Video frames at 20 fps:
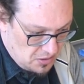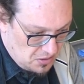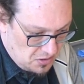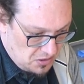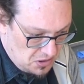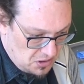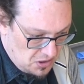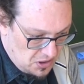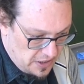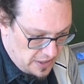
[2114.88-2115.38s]

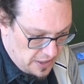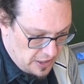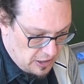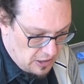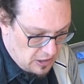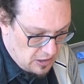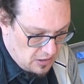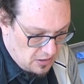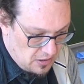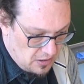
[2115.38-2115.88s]

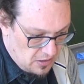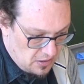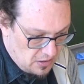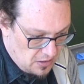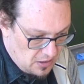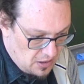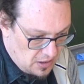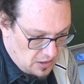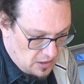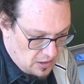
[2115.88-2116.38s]
here.
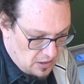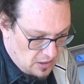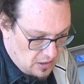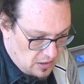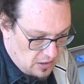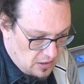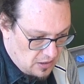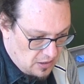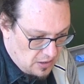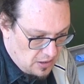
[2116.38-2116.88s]

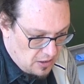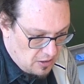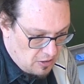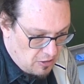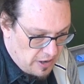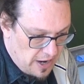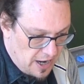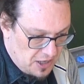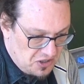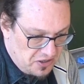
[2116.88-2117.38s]
Uh,
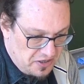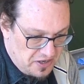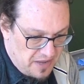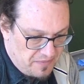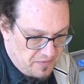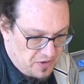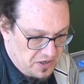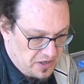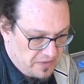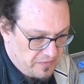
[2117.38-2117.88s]
or actually
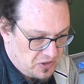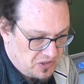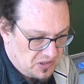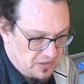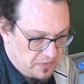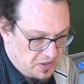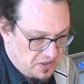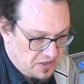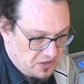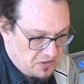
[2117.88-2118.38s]
that one, that was the
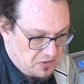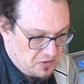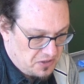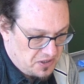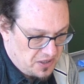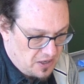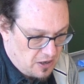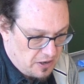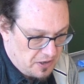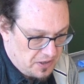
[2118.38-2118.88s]
one that got
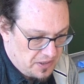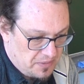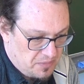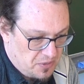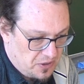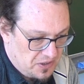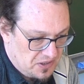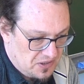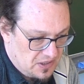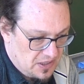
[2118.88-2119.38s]
the hardening
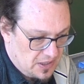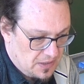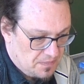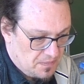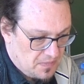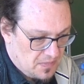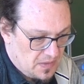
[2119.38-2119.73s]
policy.